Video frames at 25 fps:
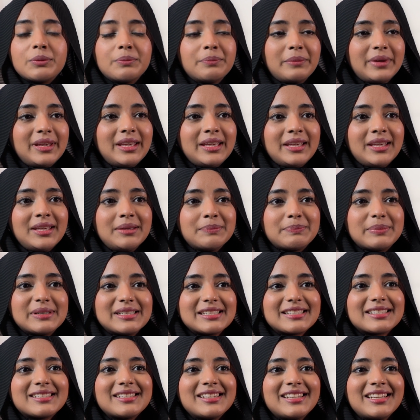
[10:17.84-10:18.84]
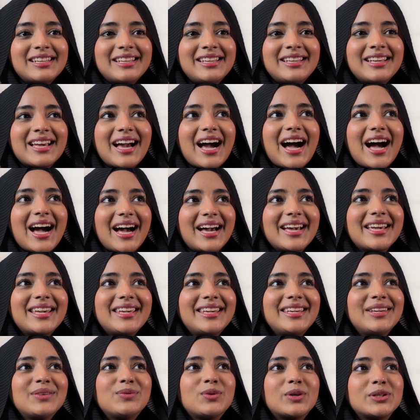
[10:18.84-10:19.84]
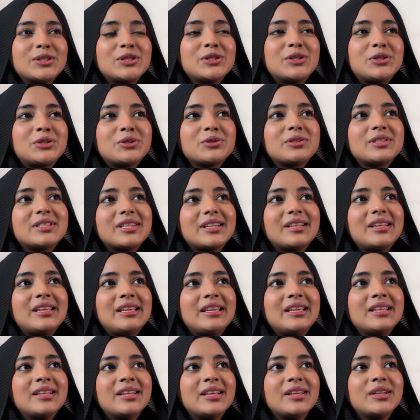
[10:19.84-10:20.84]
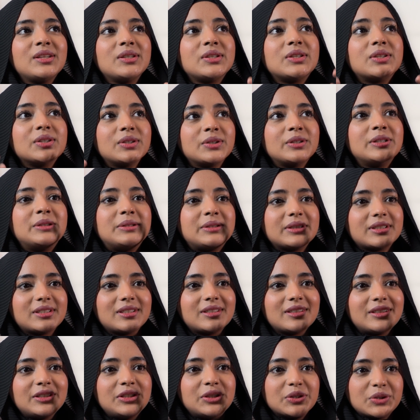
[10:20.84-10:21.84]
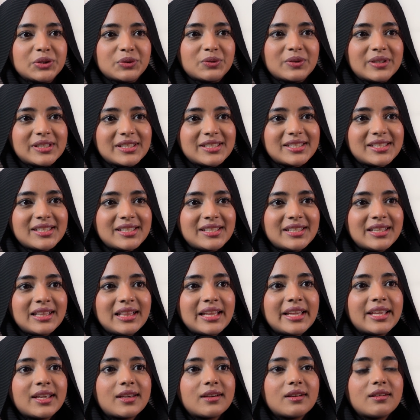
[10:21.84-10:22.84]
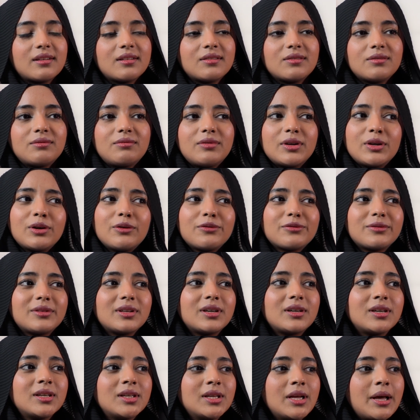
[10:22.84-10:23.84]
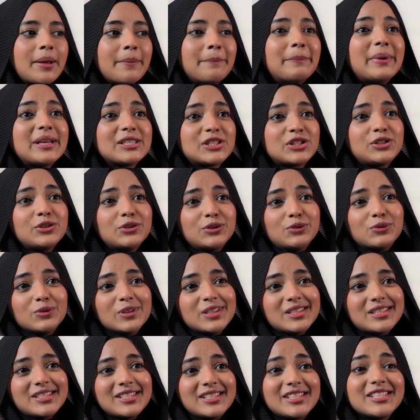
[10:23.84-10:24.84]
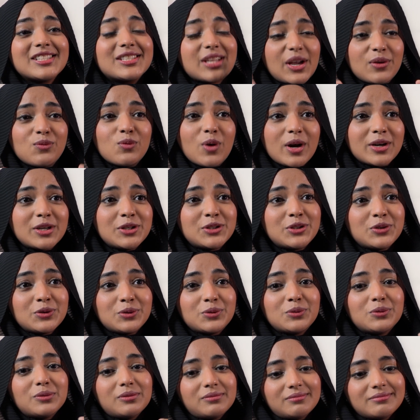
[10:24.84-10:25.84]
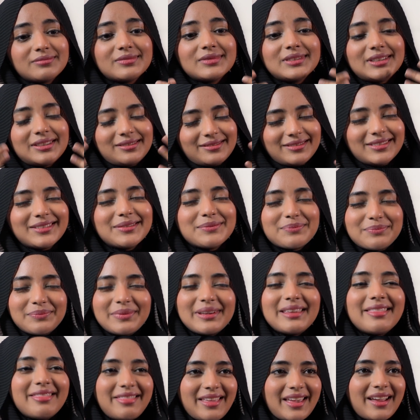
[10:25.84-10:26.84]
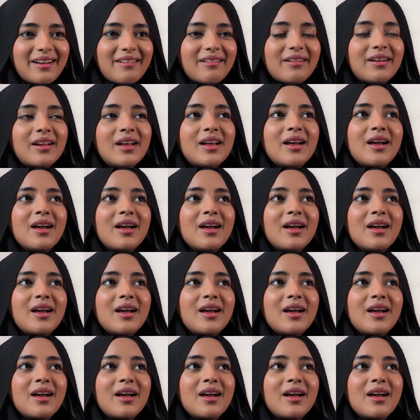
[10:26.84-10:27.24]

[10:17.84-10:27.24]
me personally, I wanted to study in a good university, like one of the best universities. I wanted to be there.